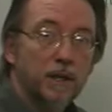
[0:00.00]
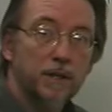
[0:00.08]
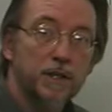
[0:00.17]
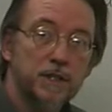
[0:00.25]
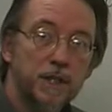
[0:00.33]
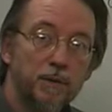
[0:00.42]

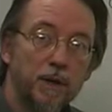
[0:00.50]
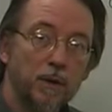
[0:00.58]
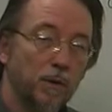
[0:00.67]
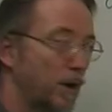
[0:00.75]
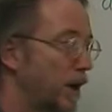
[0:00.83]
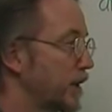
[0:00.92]
The steering
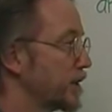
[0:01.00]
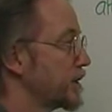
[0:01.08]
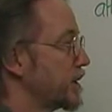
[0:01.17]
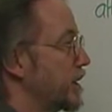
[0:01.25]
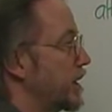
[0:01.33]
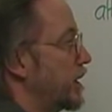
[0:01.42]

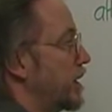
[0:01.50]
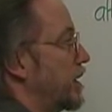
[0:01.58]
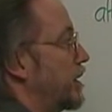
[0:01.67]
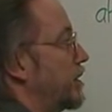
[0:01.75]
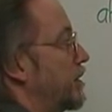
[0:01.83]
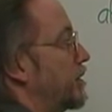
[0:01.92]
loss,
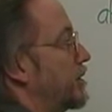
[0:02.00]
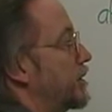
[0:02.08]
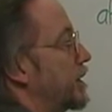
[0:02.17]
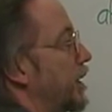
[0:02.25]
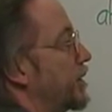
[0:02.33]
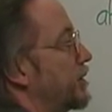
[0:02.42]

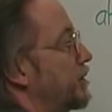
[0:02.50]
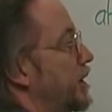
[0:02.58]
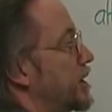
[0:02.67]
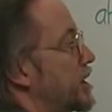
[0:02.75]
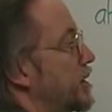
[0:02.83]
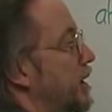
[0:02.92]
delta
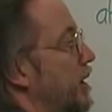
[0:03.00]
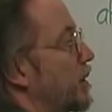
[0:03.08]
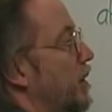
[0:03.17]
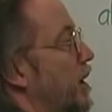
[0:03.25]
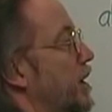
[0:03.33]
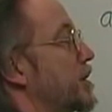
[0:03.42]
V steering
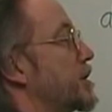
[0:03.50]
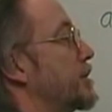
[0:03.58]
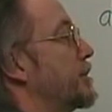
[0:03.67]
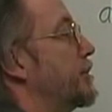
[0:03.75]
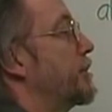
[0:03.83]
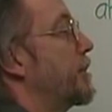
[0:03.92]
loss,
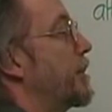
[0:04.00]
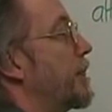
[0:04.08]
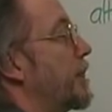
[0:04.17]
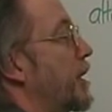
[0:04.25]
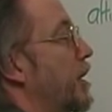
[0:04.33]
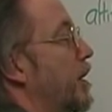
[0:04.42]

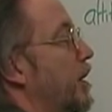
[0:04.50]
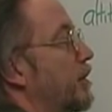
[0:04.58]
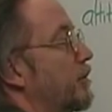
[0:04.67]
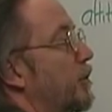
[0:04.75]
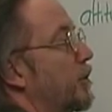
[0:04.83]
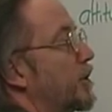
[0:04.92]

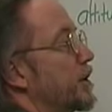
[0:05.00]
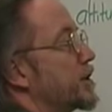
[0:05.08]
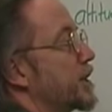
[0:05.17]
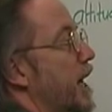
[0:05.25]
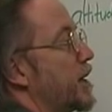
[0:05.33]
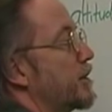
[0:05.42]
for the
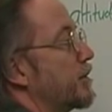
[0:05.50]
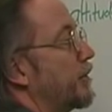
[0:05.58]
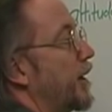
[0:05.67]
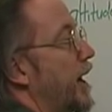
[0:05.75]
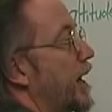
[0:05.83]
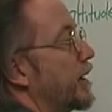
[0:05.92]
Saturn
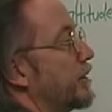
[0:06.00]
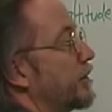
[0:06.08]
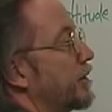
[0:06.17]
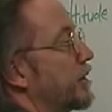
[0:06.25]
V